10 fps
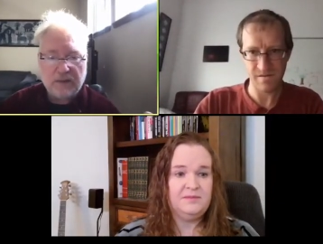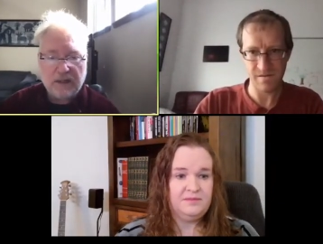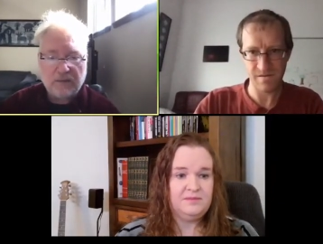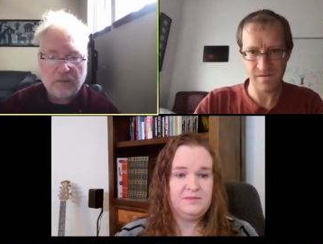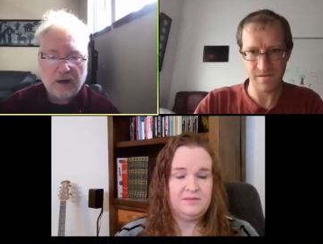
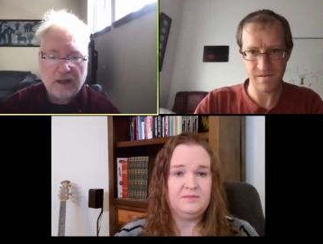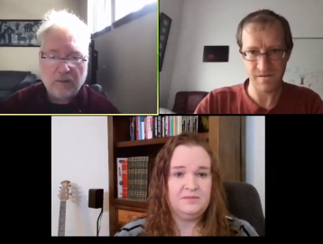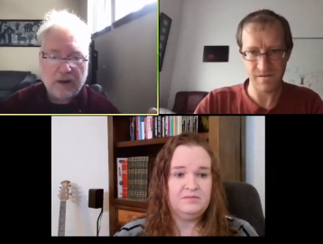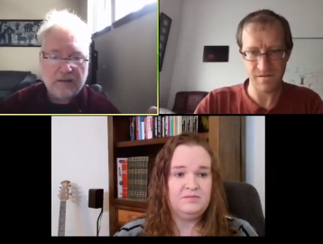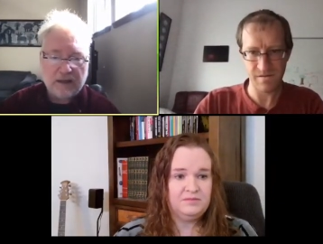Speaker 1: it's one of the
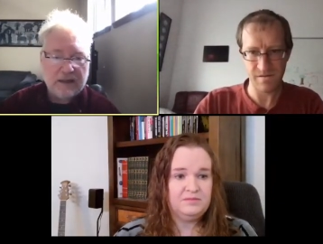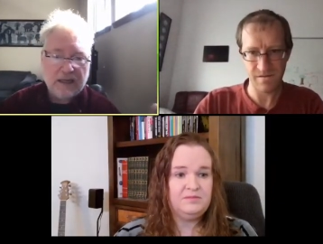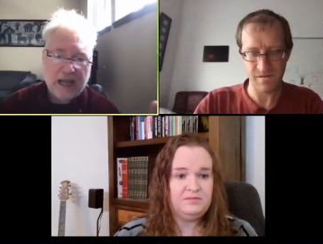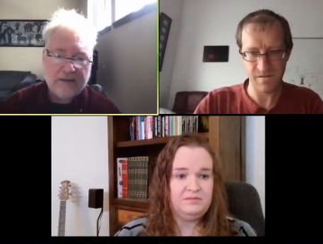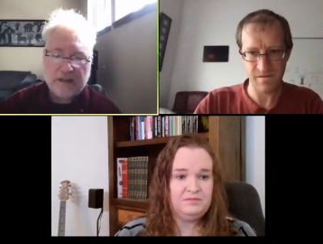ones that
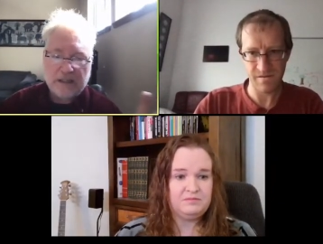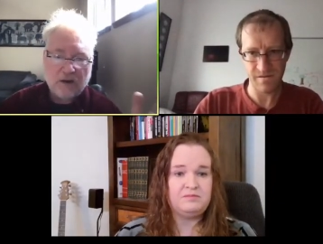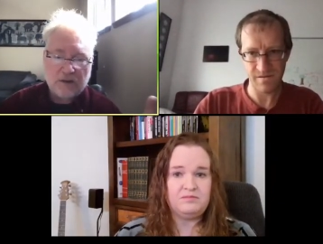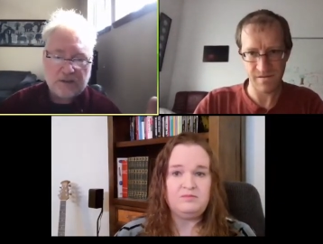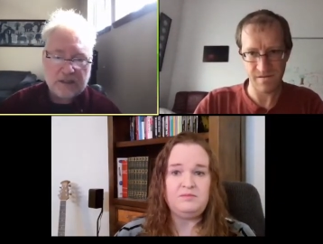every
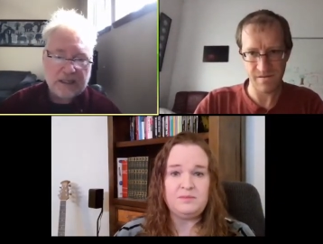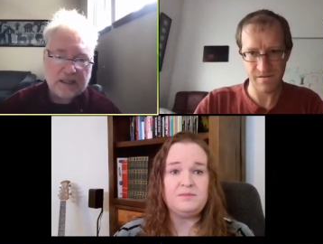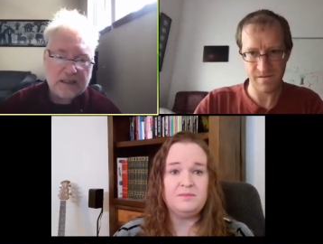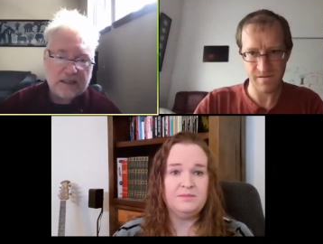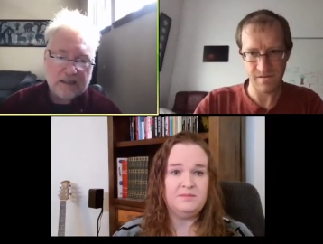culture
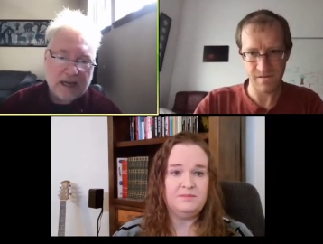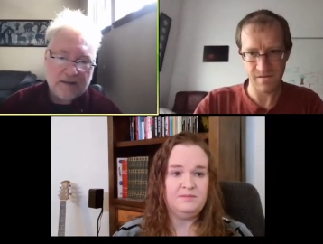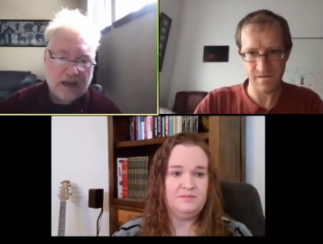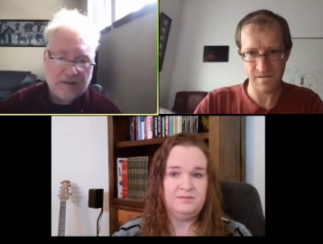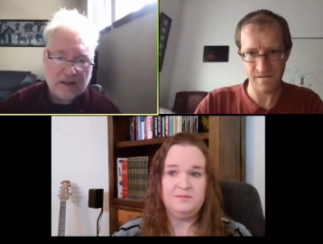that
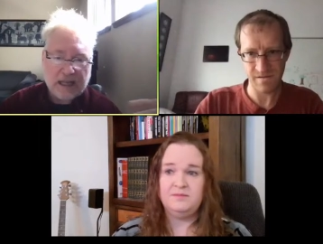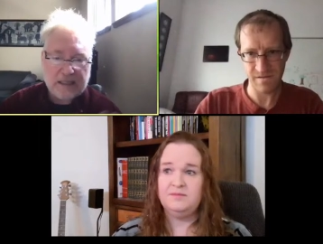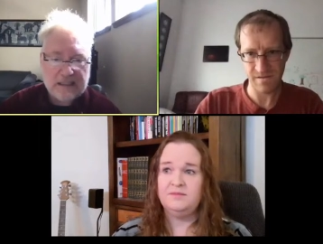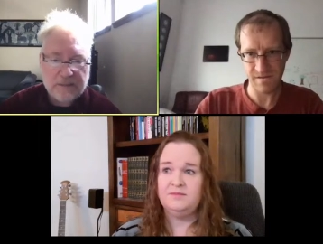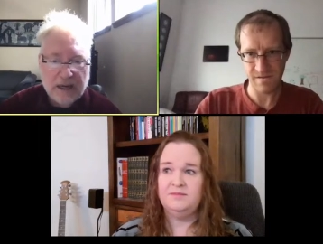has a
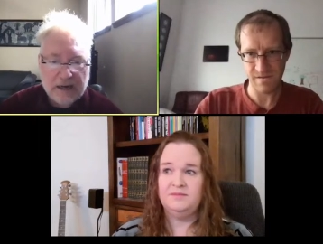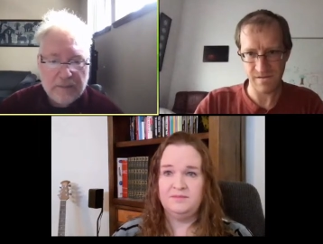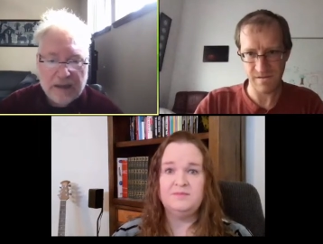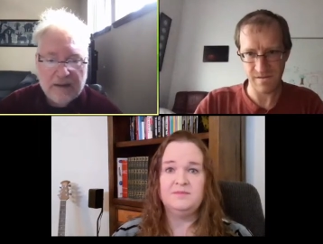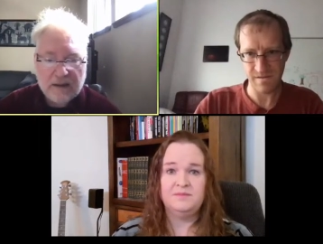legend about
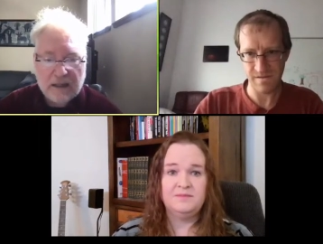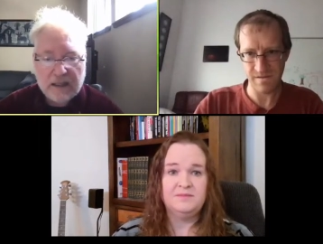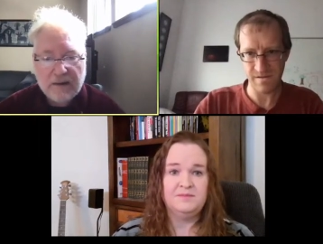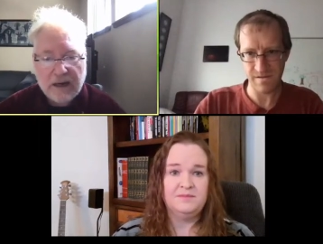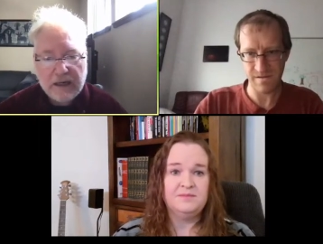it,
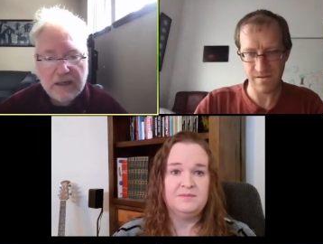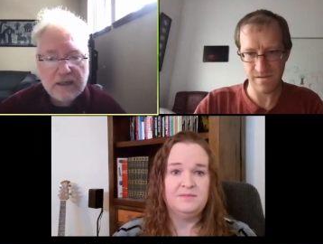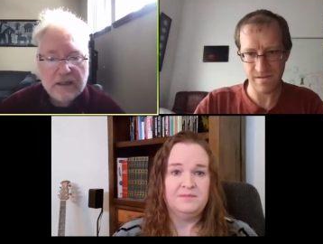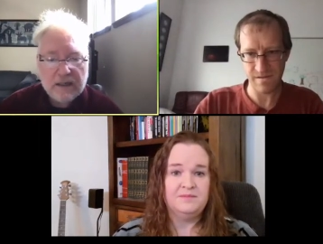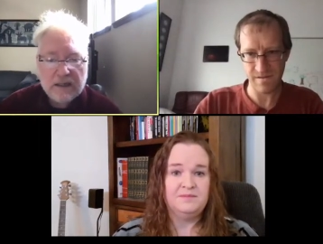basically, right?
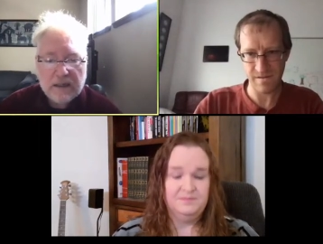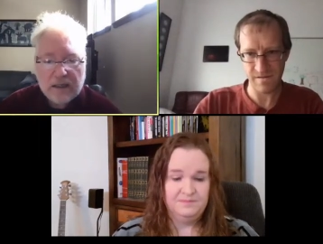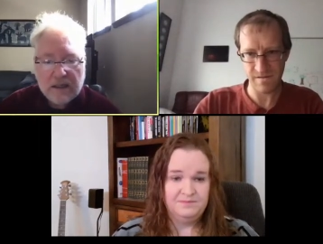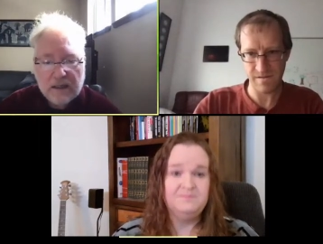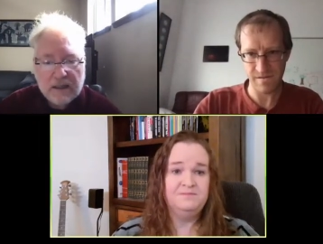
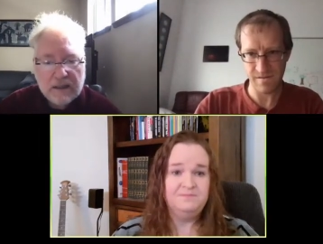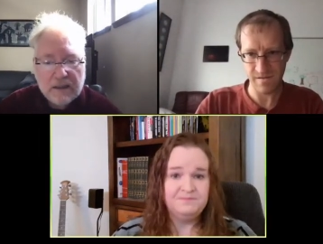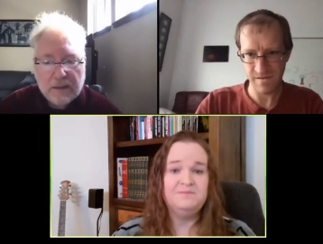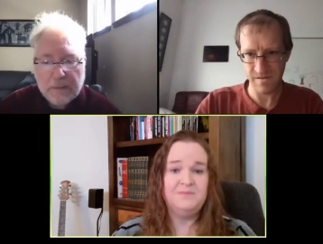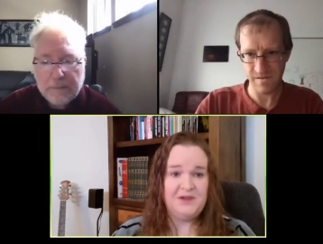Mm-hmm.
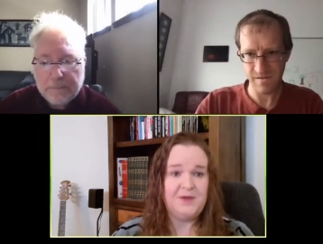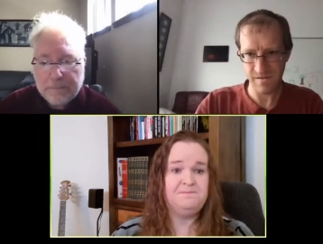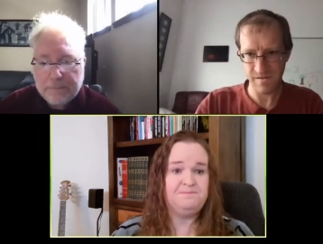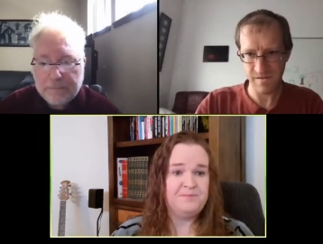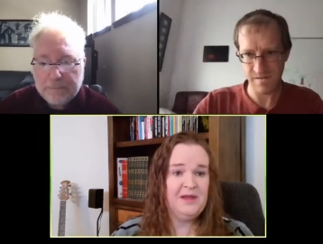
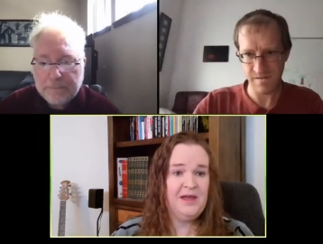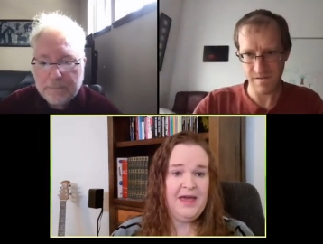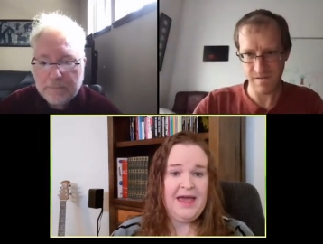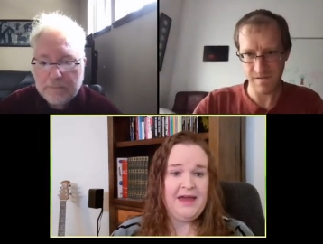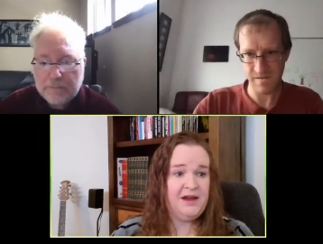
Speaker 2: Yep.
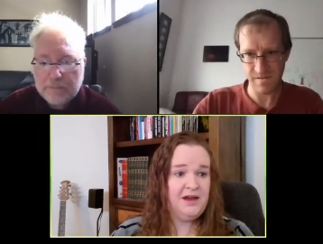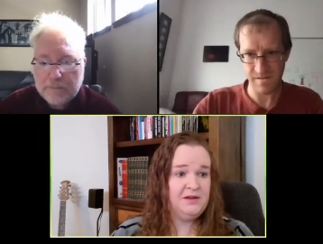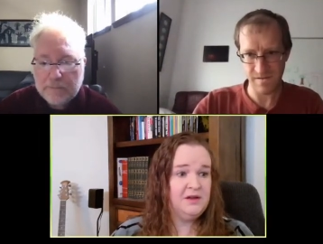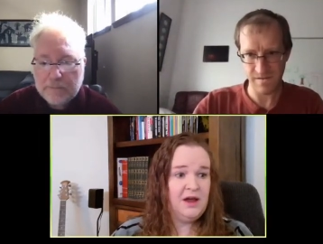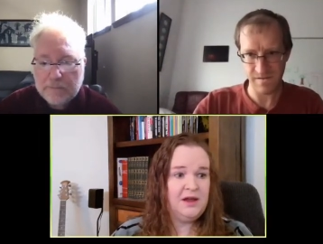
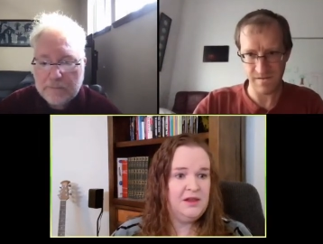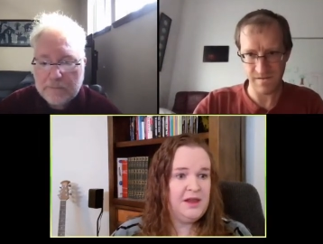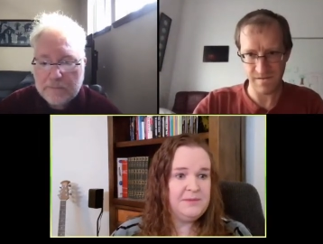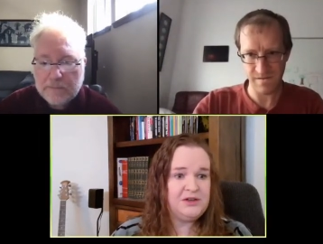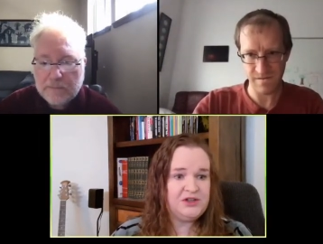And
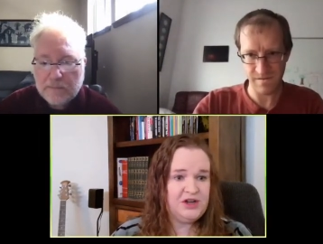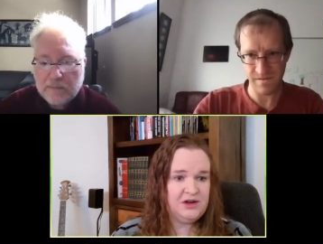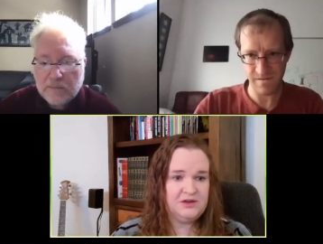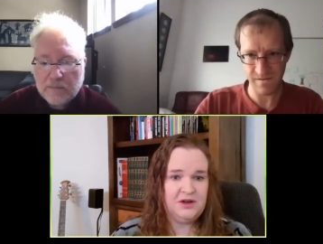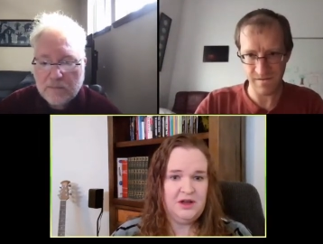let me
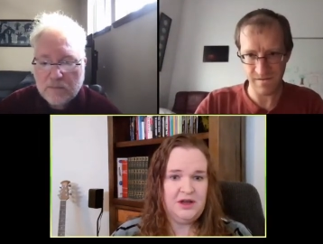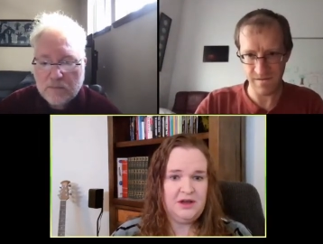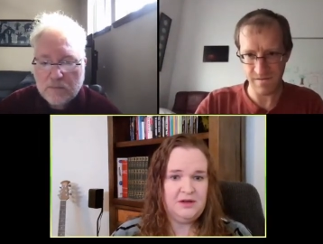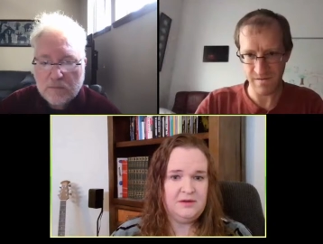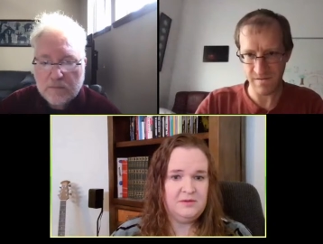share
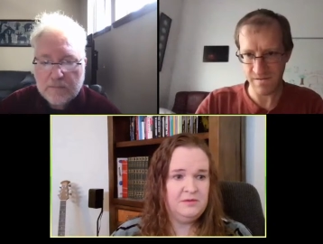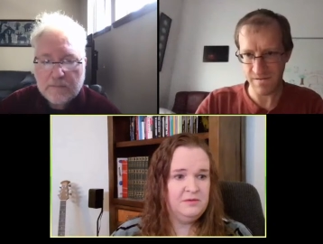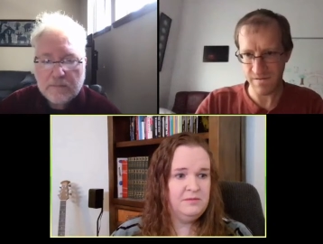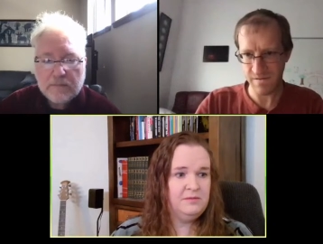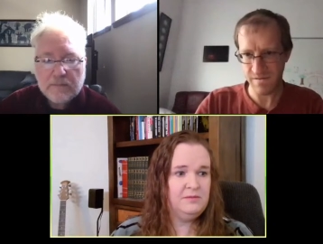
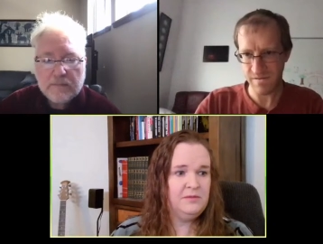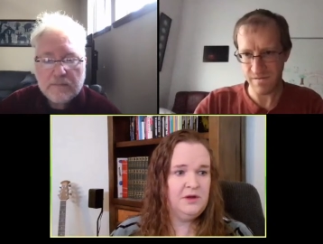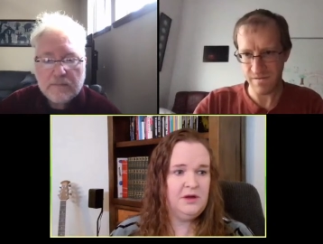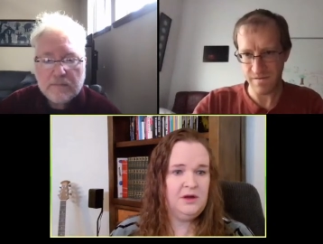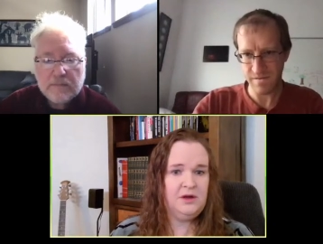
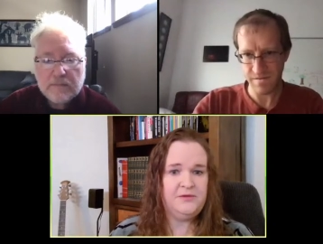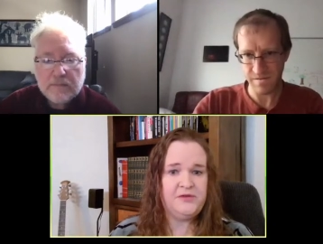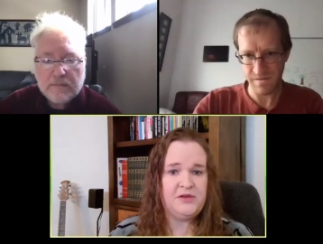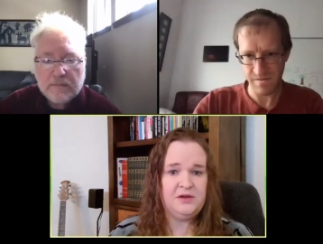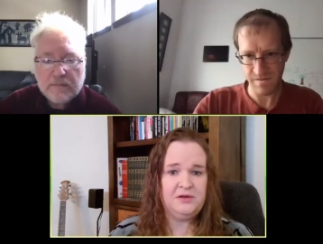a
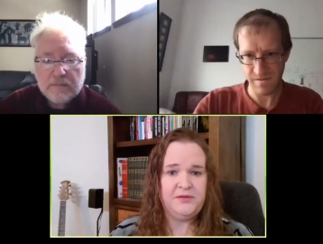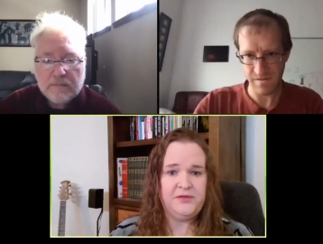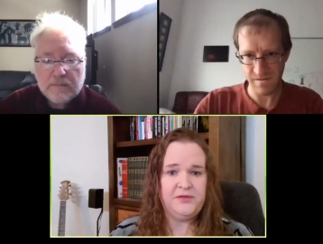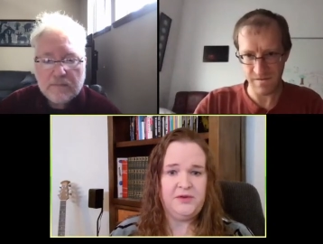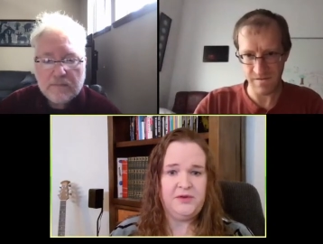view of
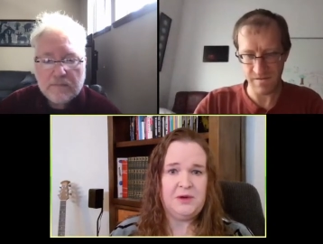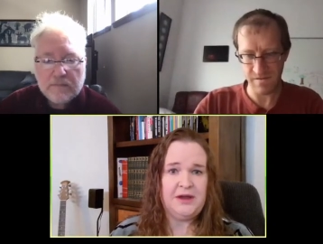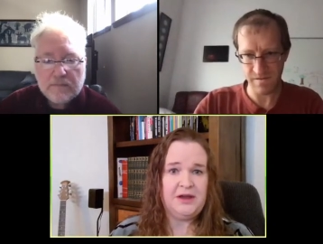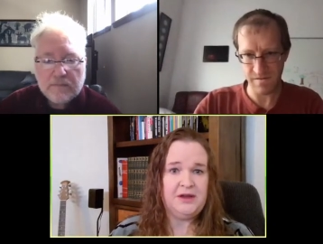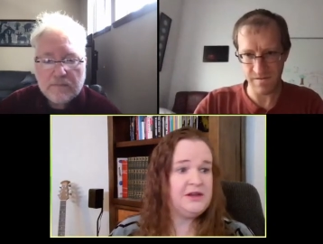Orion